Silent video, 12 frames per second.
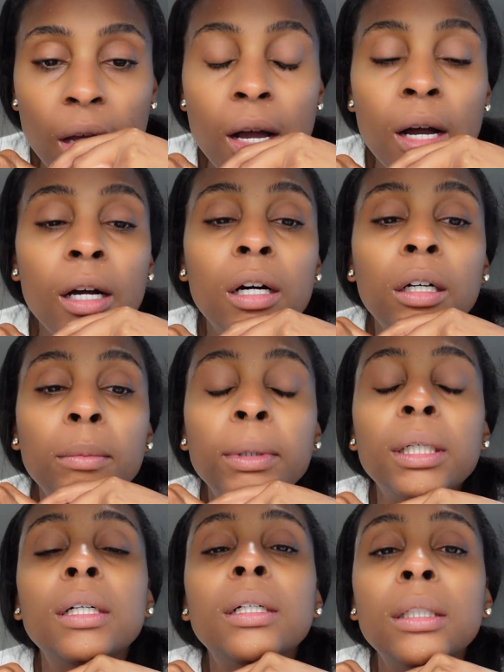
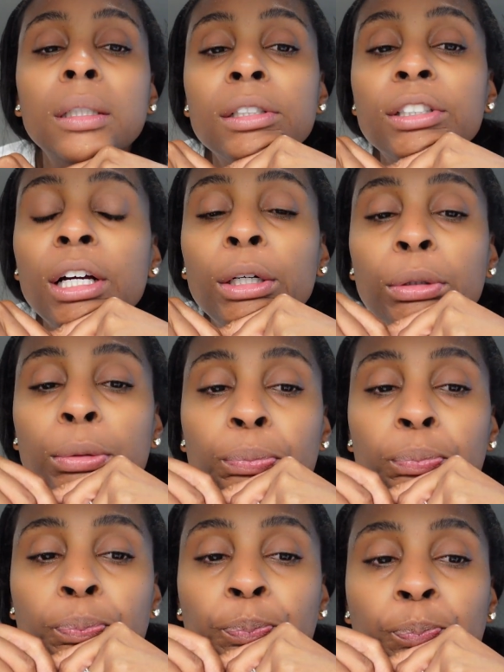Um, so
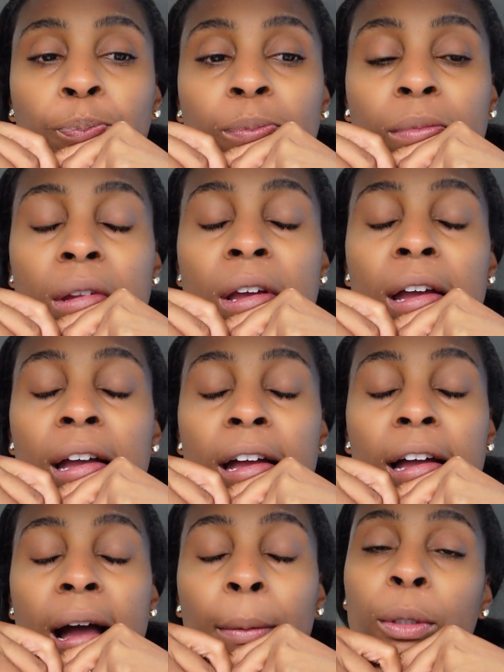
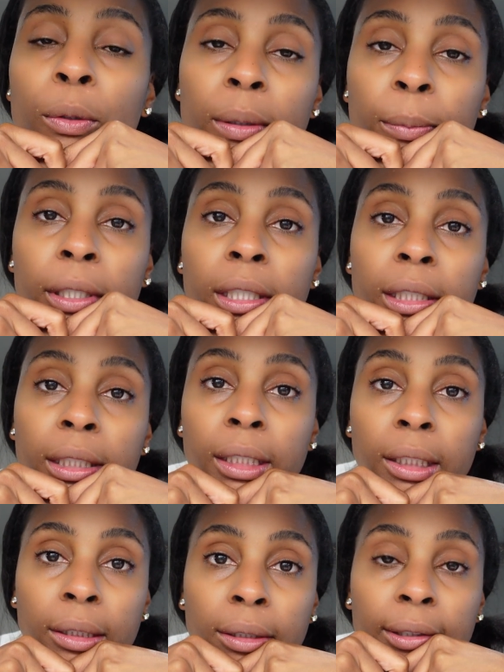I'm doing pretty
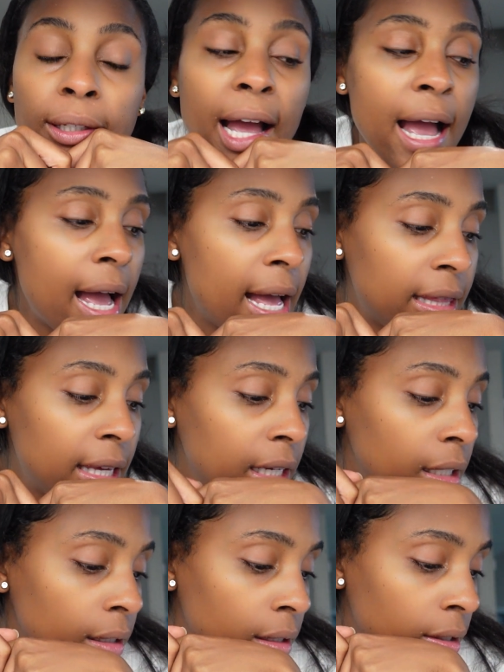good, I
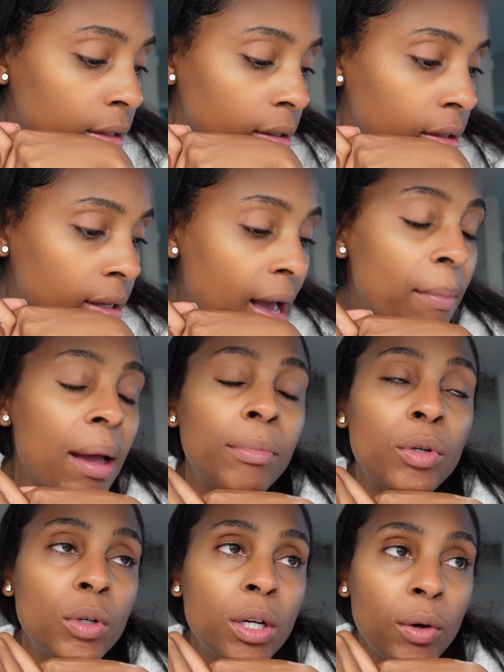think. I mean, I'm
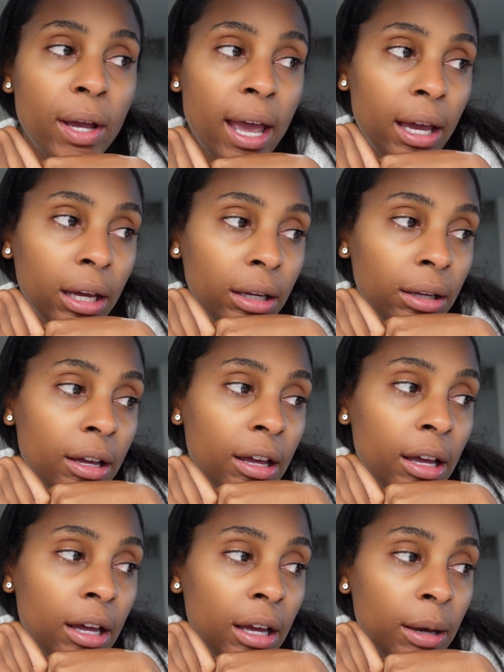doing okay,
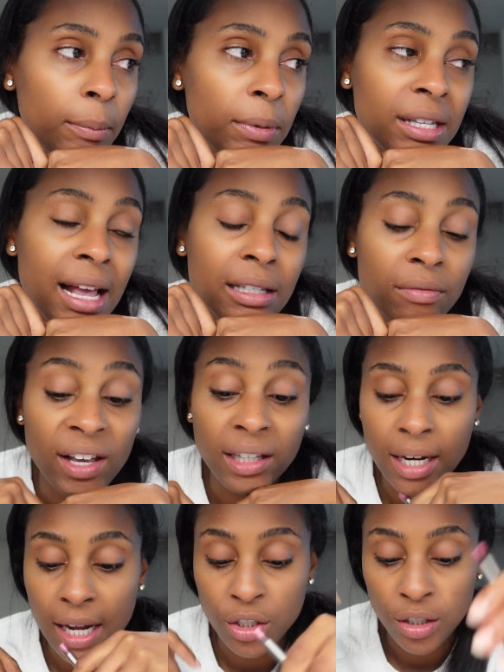besides the fact
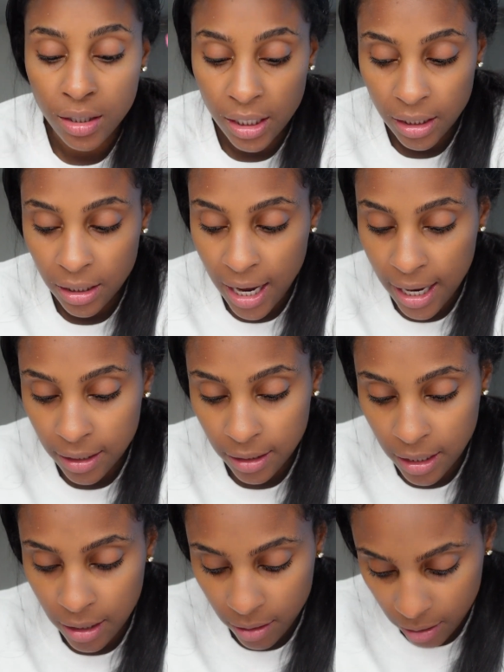that I just did
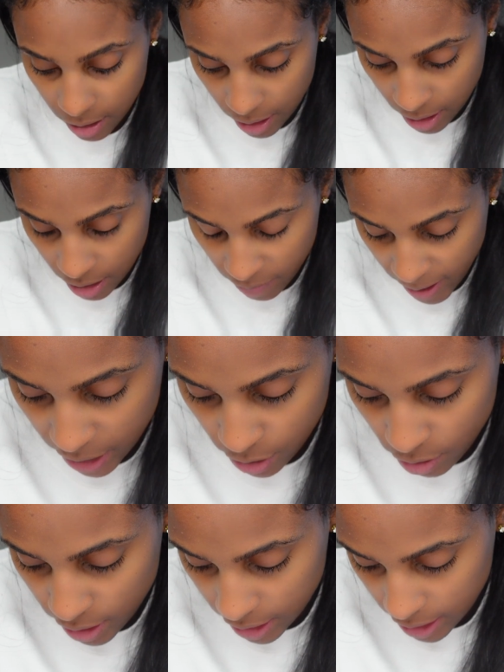not get any
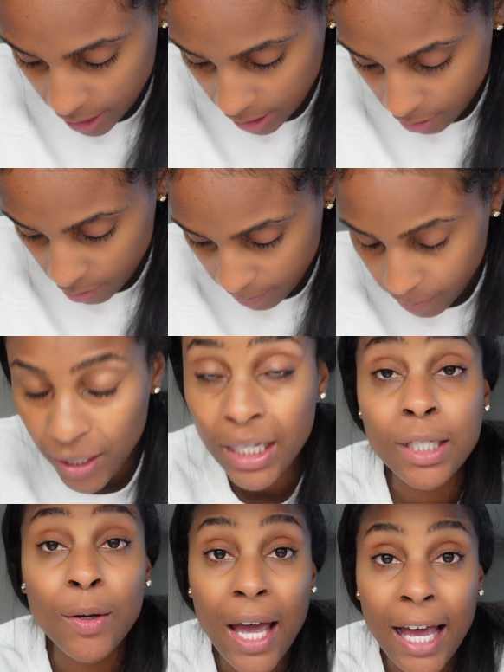to-do list done, but
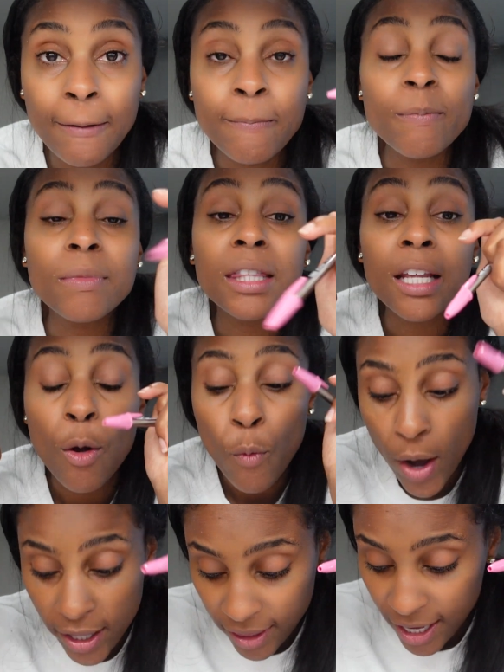it's okay.
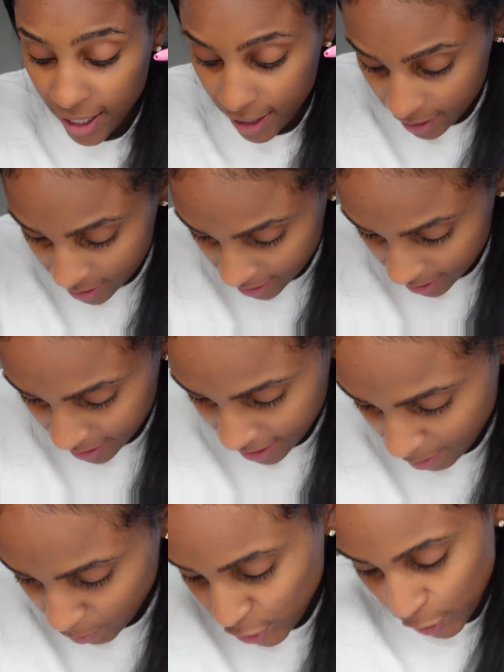One thing,
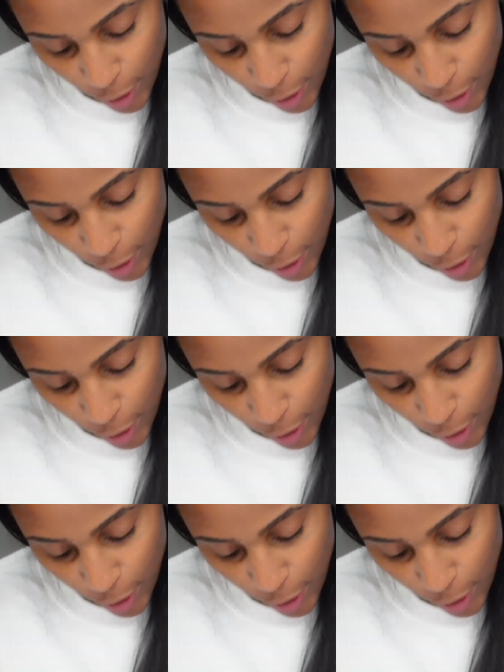let me show